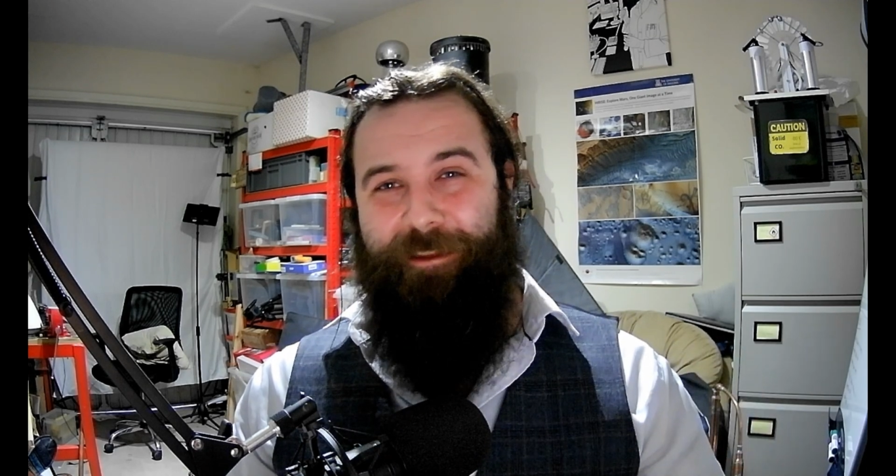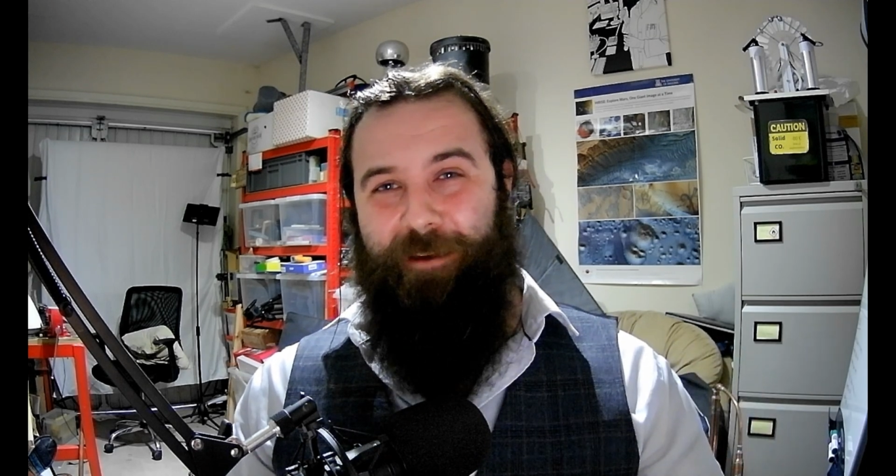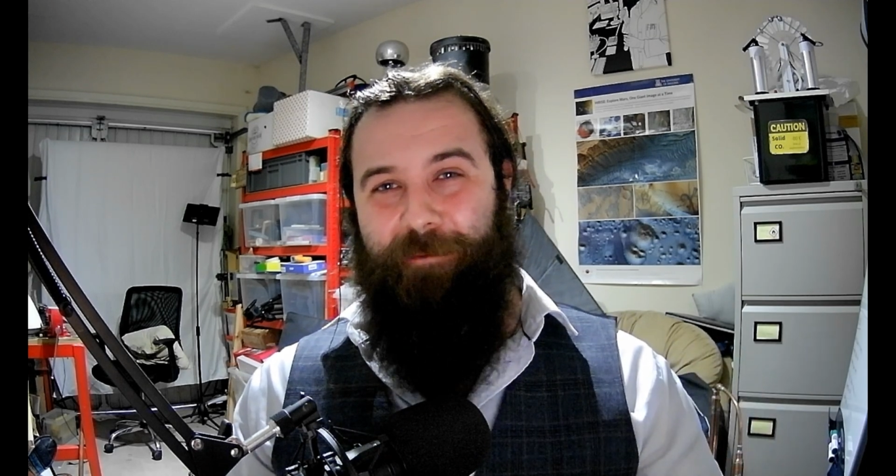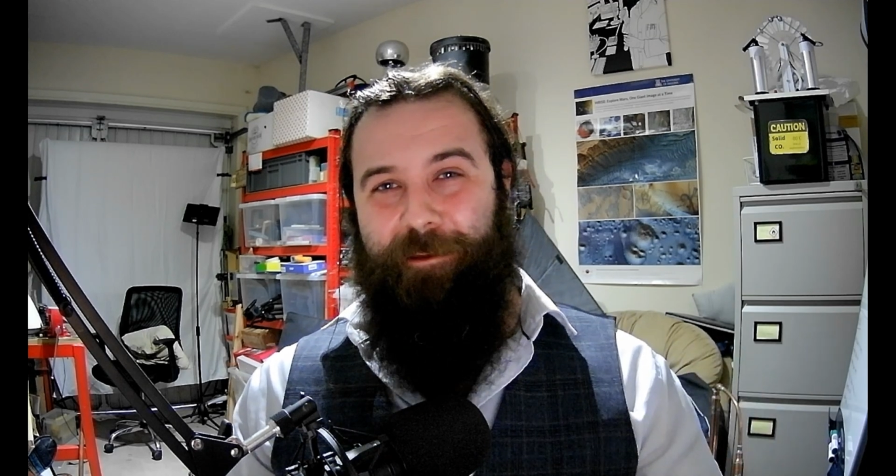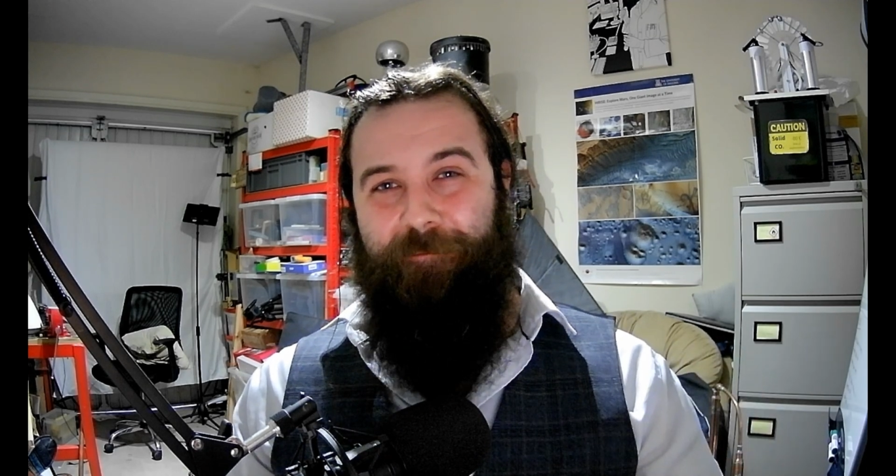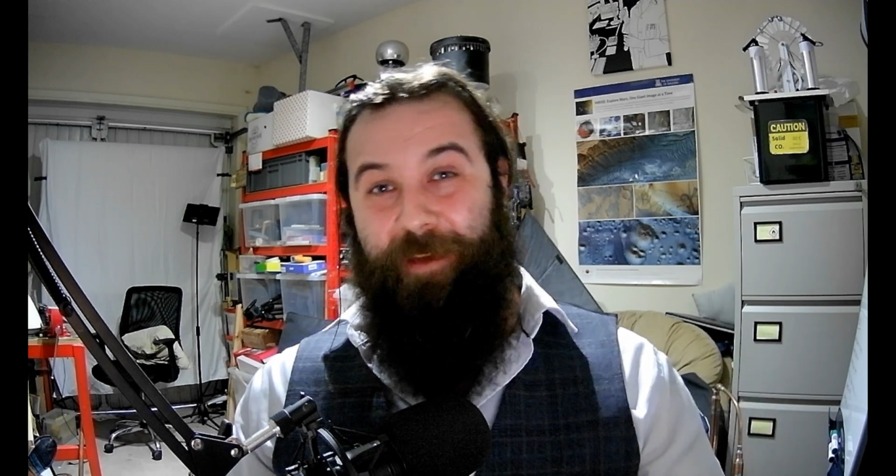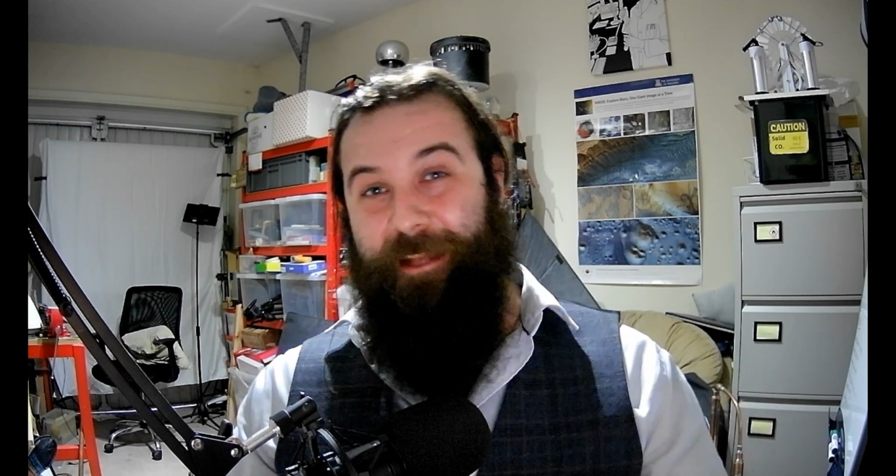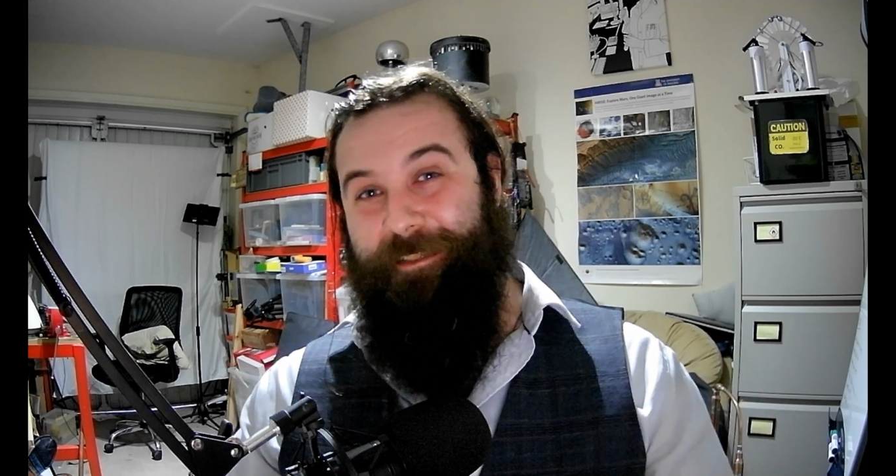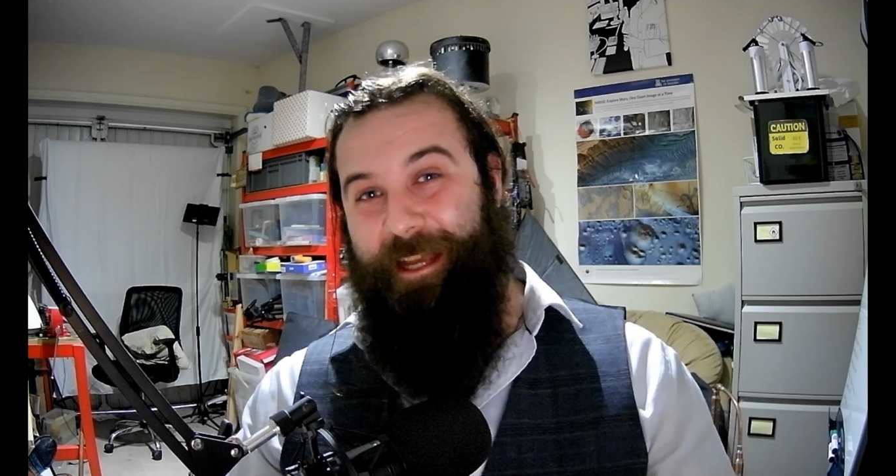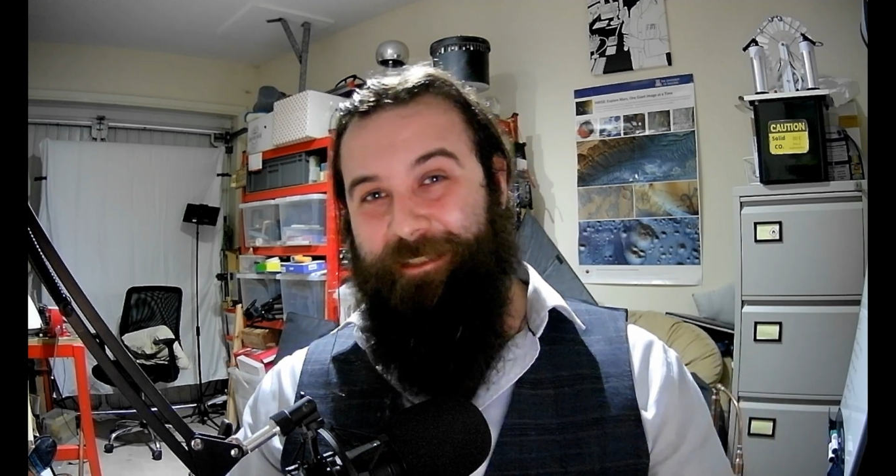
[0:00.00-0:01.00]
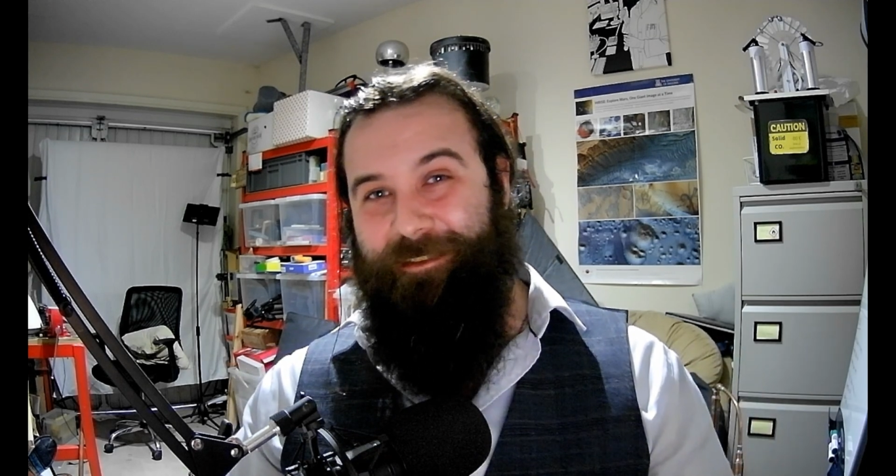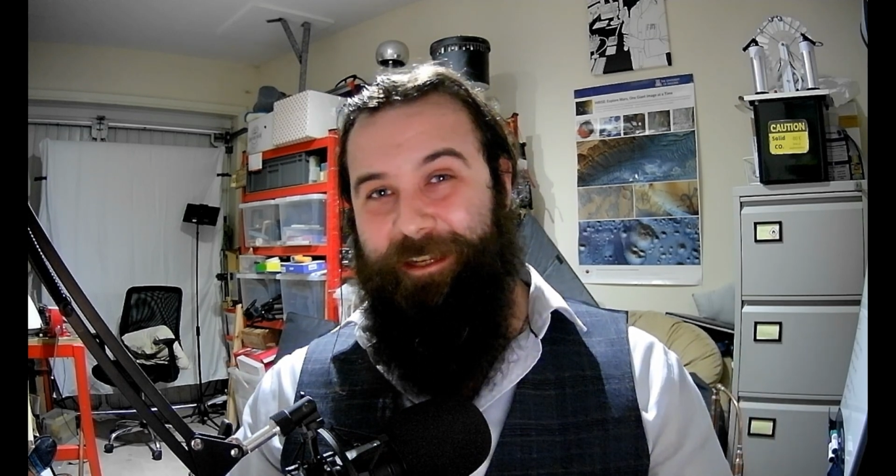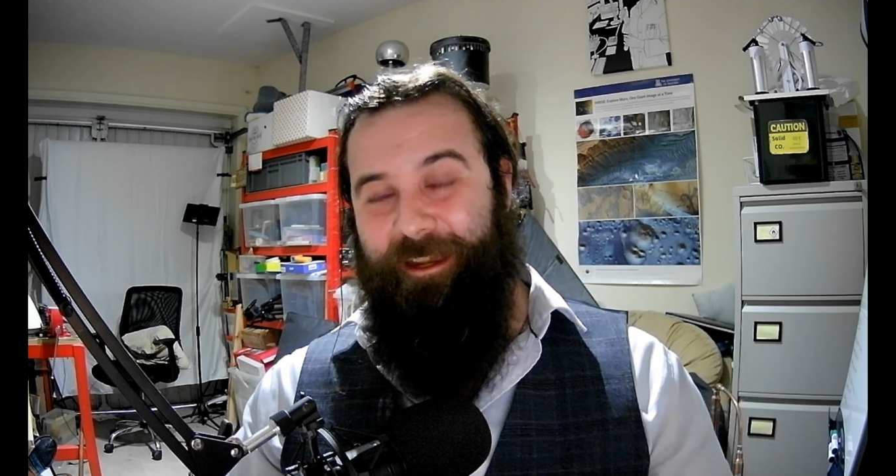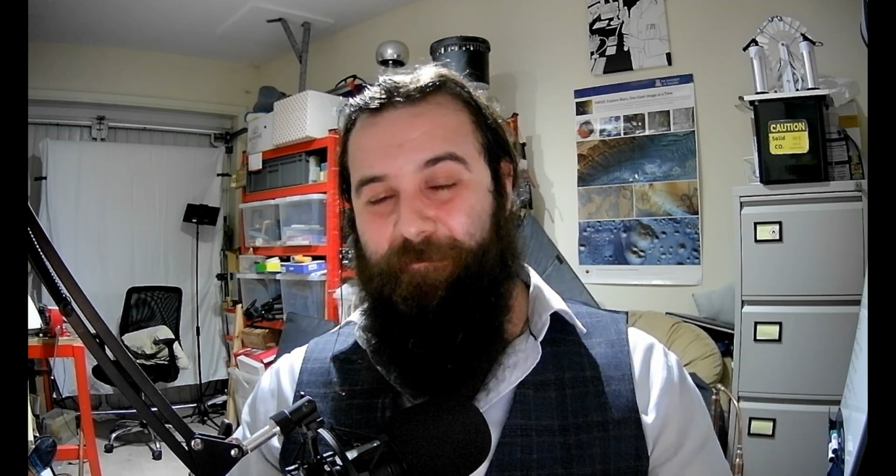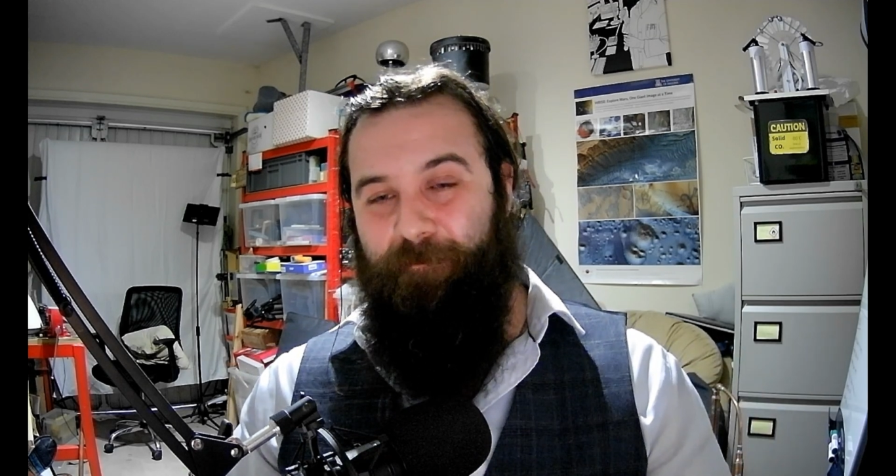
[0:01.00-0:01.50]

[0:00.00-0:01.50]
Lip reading: That'd be fantastic.